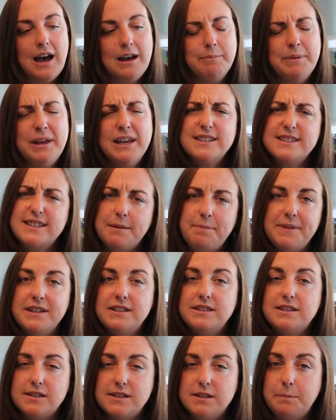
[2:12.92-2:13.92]
except
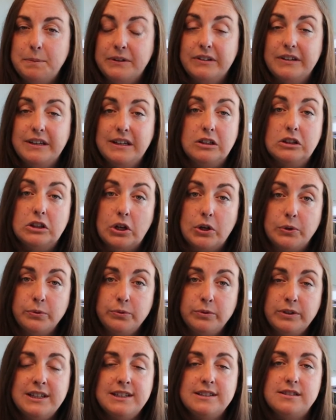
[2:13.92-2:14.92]
that disability
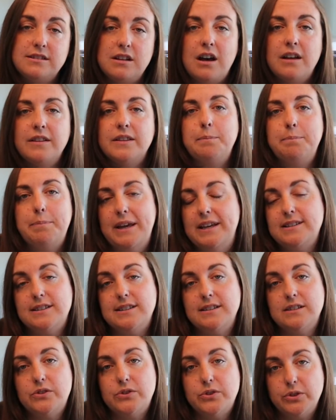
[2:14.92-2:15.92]
alone is not the
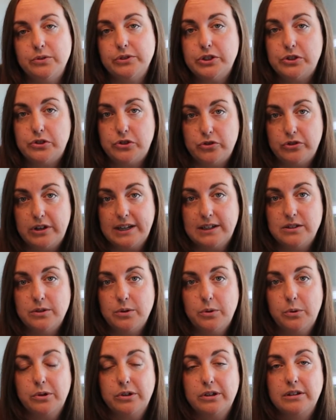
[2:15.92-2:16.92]
basis to restrict
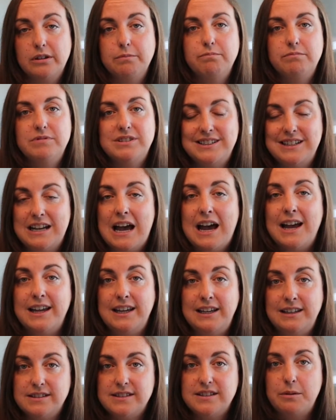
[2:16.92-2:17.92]
or
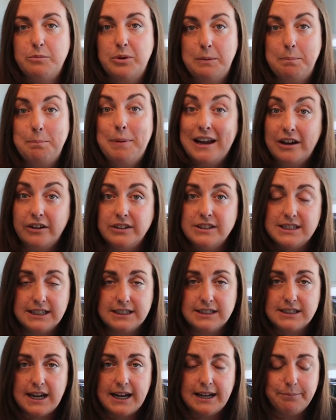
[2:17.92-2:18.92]
deny someone
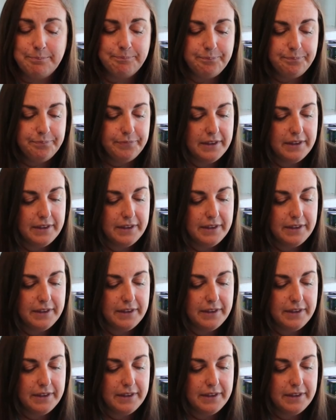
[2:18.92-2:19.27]
parenting time.